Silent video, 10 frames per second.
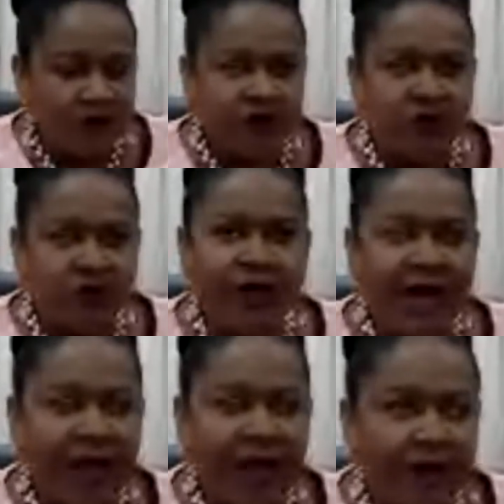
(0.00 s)
So
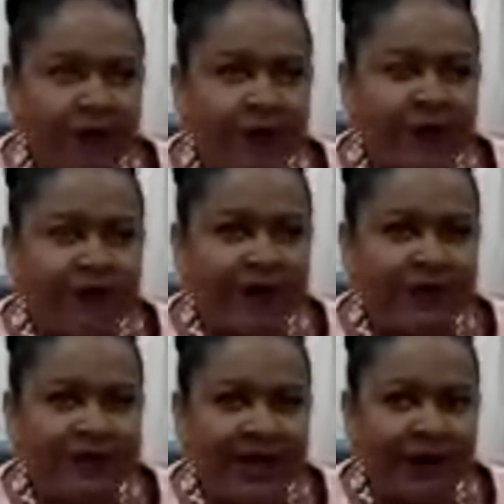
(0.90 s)
we help, for
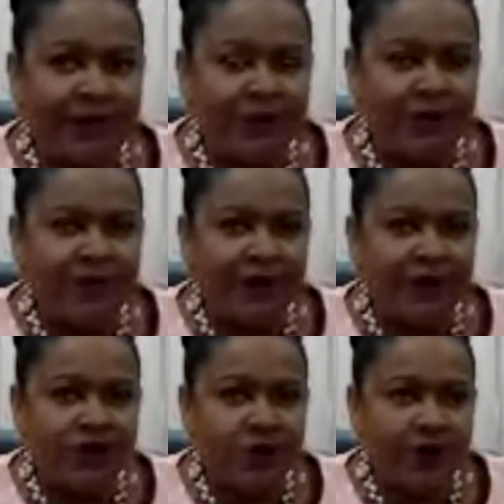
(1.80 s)
example, with
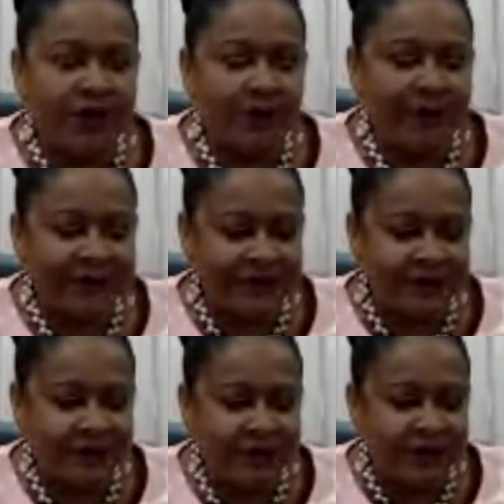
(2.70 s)
ensuring
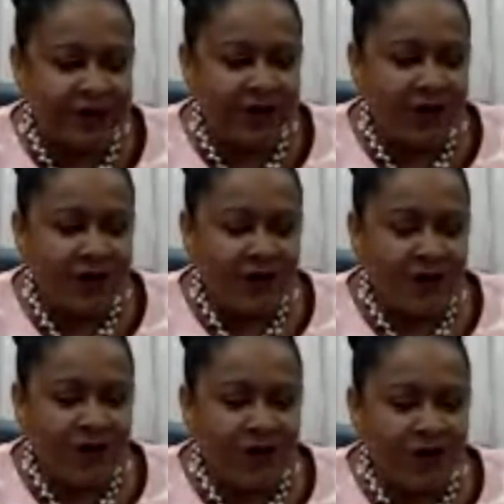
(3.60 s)
capacity building
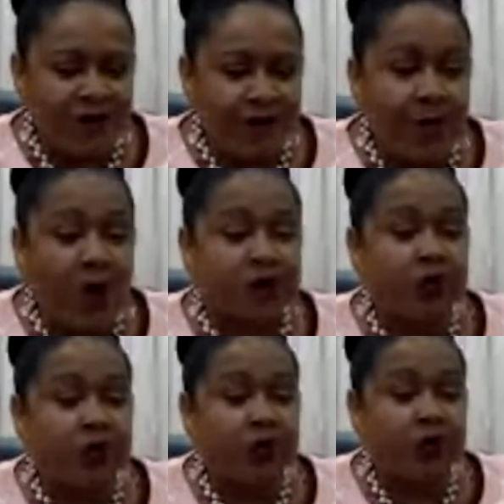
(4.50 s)
of port
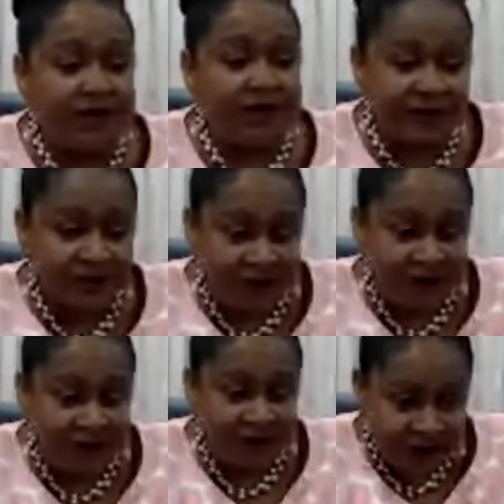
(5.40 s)

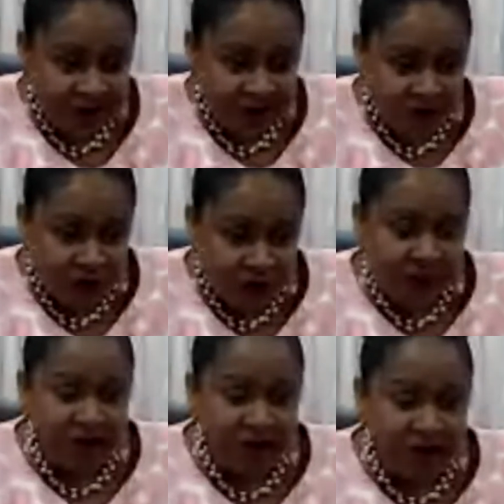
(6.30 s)
workers so
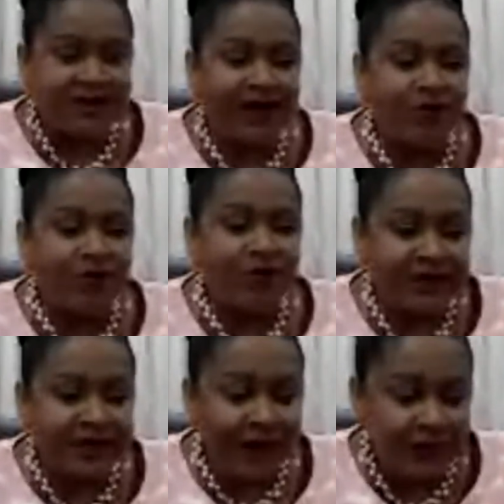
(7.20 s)
they understand what
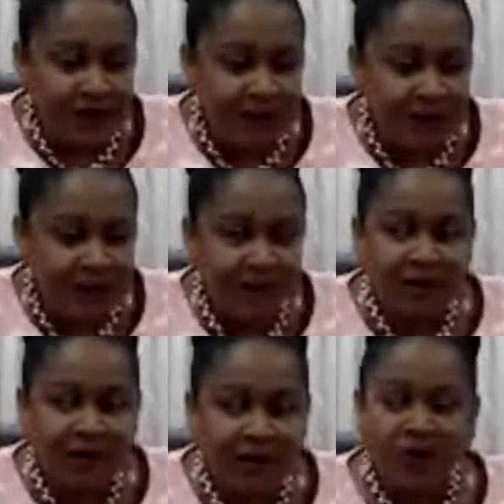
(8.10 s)
is happening there.
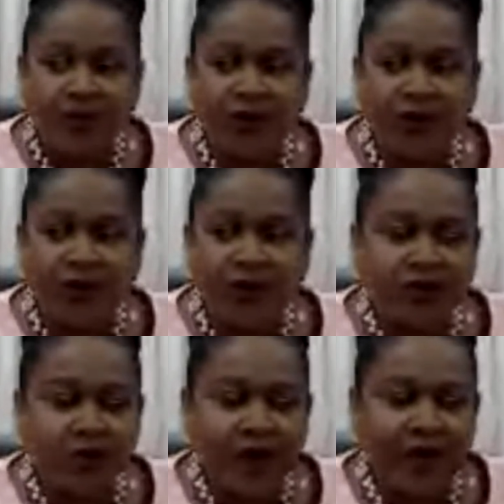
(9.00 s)
We
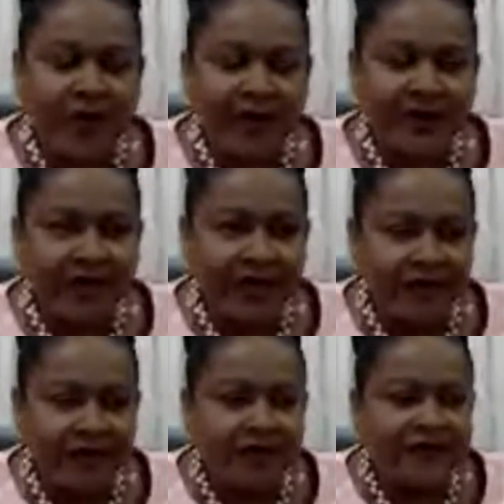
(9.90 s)
also help at the
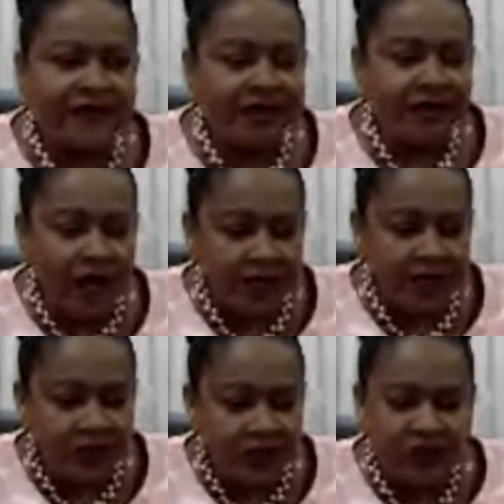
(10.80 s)
level of
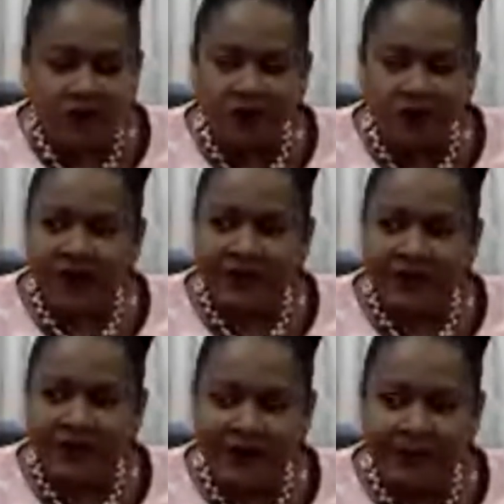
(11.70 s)
technology. So, for
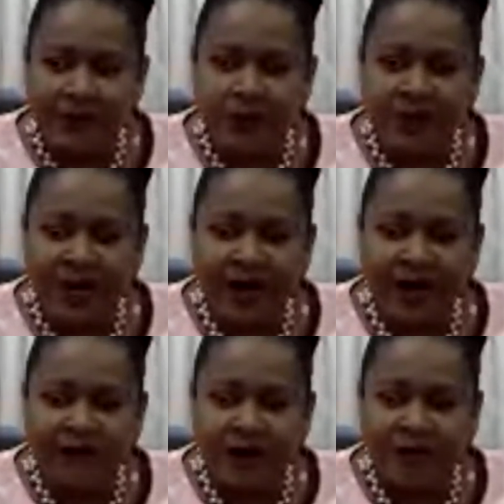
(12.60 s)
example, we have
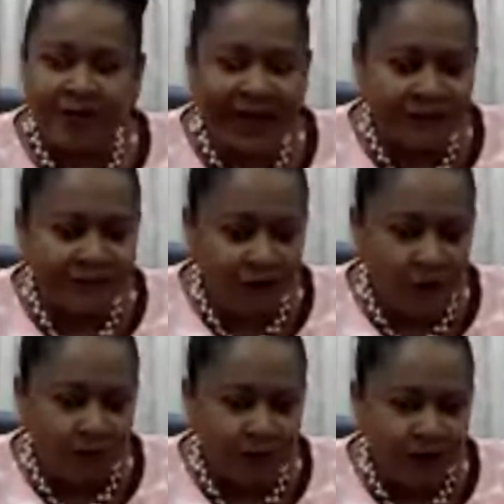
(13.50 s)
a
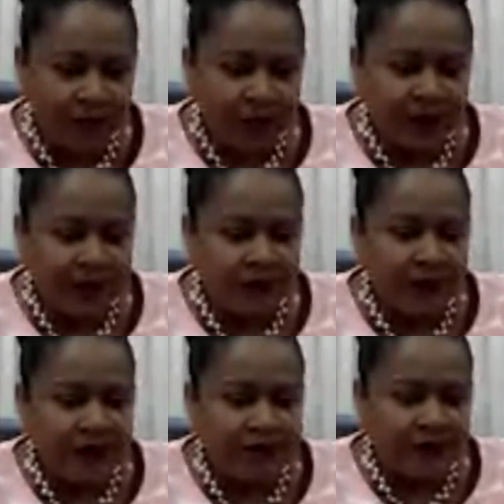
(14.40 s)
platform that we have